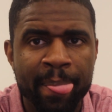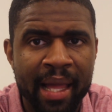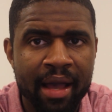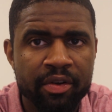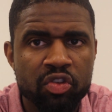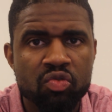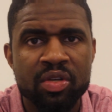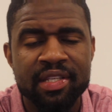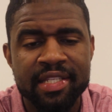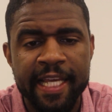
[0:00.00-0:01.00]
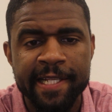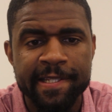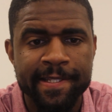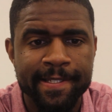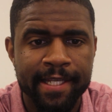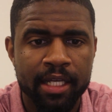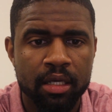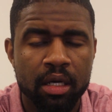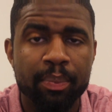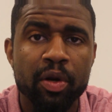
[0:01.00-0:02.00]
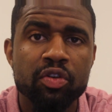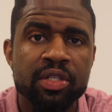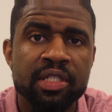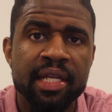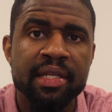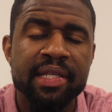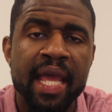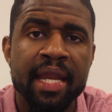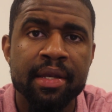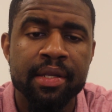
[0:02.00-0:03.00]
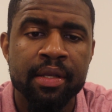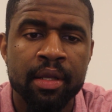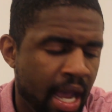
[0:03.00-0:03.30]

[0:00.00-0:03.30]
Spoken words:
how do you assess a person's intent?